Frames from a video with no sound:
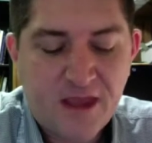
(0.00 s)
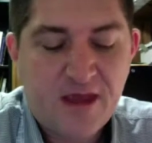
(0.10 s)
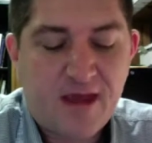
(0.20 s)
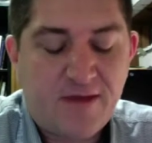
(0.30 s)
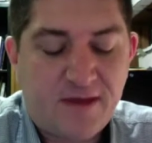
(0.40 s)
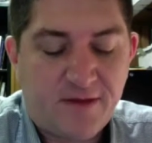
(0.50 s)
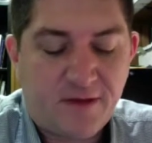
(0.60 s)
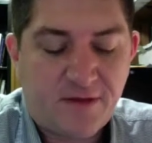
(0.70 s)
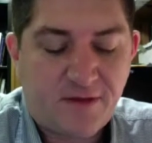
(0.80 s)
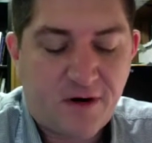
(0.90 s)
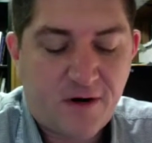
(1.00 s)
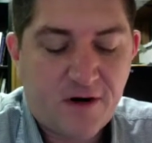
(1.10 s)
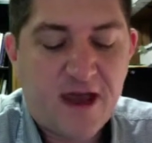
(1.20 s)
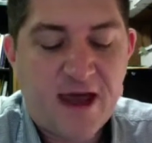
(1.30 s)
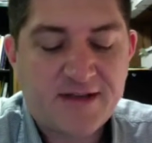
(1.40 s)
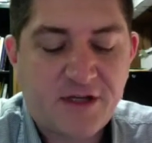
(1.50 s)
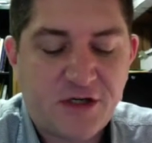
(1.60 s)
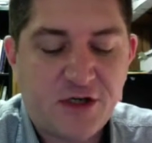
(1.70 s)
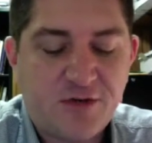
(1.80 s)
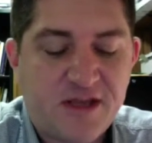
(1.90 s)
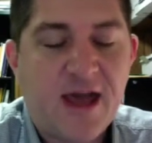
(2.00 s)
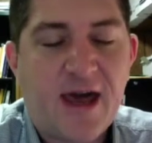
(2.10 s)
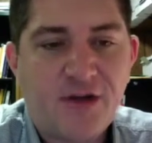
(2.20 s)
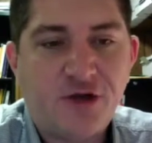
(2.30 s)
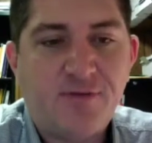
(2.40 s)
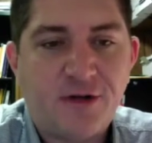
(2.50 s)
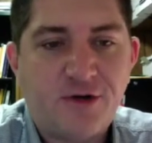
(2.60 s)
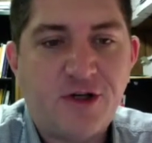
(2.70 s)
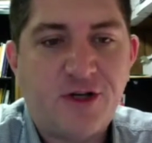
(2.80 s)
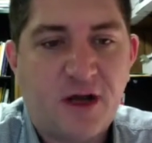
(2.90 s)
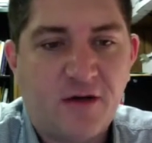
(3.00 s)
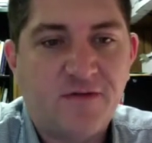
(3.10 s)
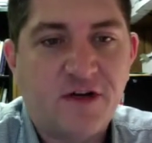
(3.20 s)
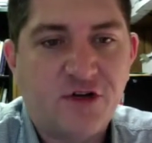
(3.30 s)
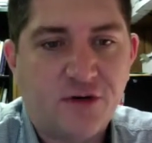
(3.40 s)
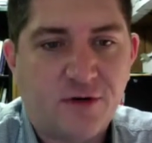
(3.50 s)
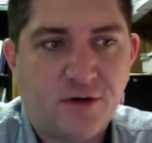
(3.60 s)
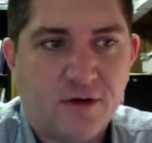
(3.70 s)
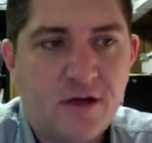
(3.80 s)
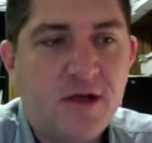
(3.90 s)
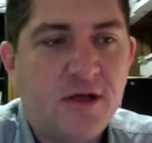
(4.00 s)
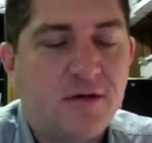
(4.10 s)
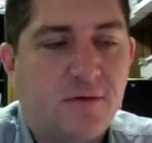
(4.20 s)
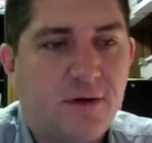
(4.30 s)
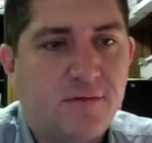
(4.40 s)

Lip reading: And then the third has to do with the attribution of control. So I